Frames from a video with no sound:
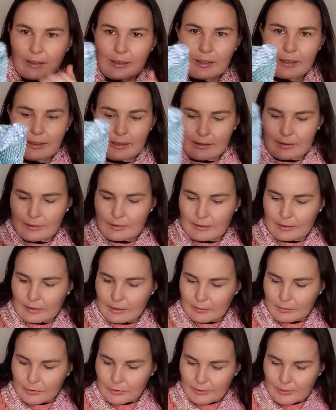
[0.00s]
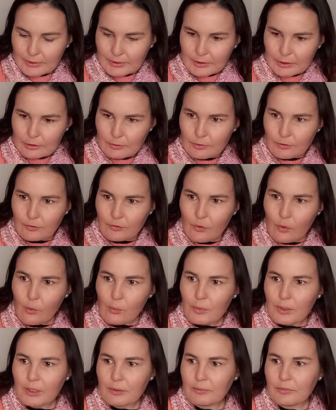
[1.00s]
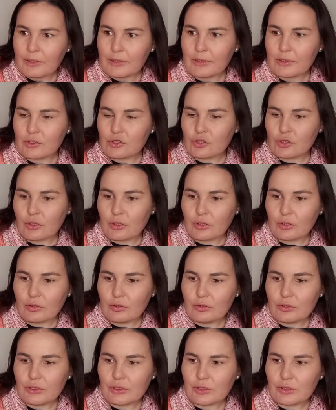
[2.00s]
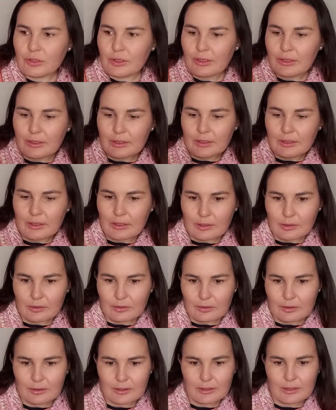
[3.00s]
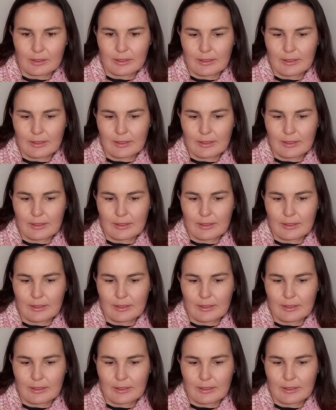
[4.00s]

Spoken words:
and I'm doing this with 4mm Chai Goose circular needles.